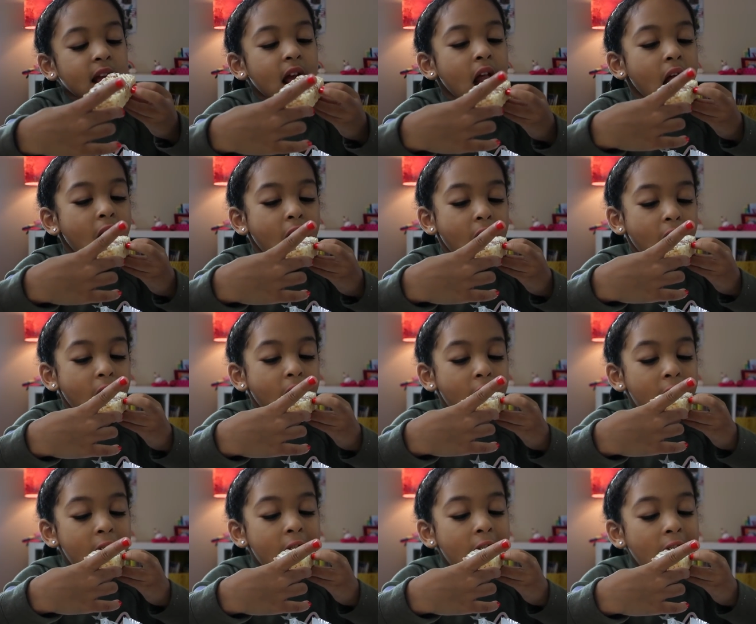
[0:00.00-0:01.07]

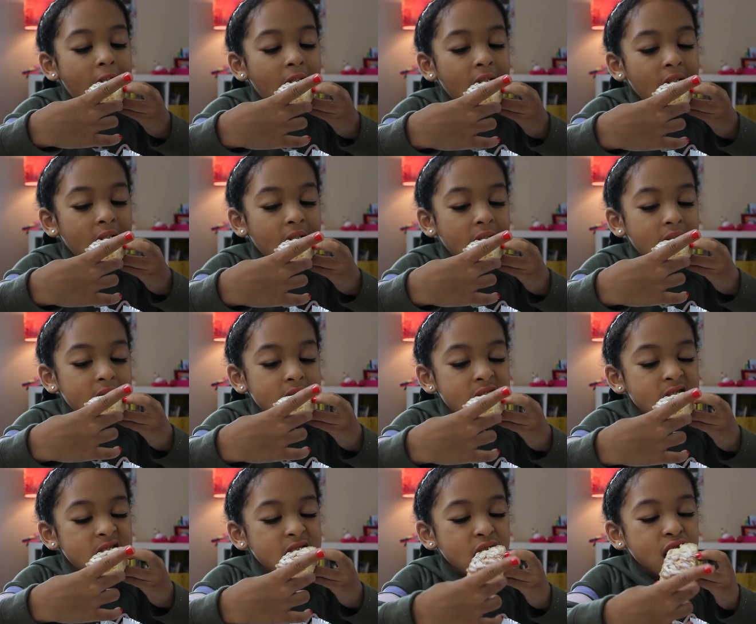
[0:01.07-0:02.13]
No one is speaking in this clip.